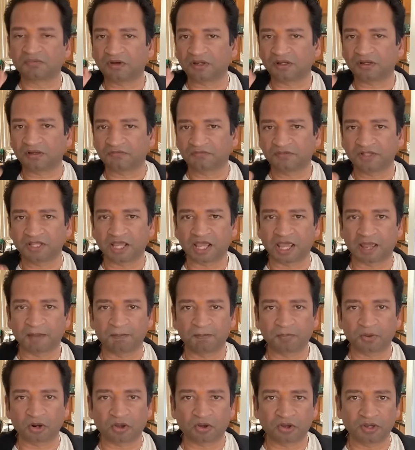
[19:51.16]
one of the
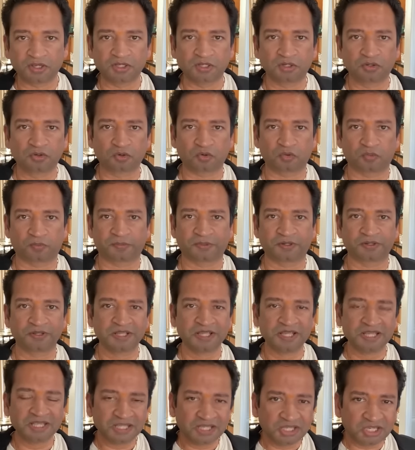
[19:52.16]
employee group,
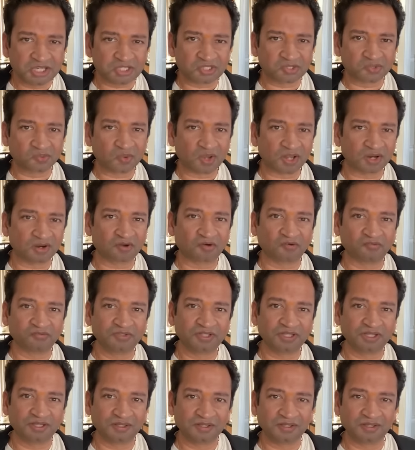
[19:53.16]
each one of
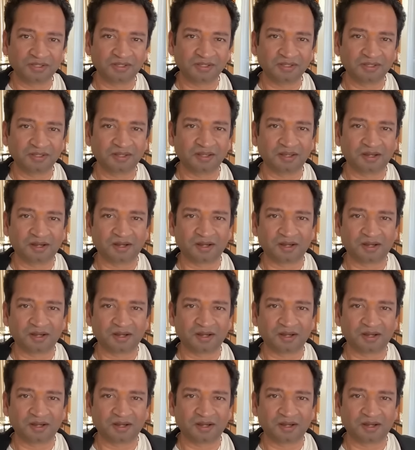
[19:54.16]
the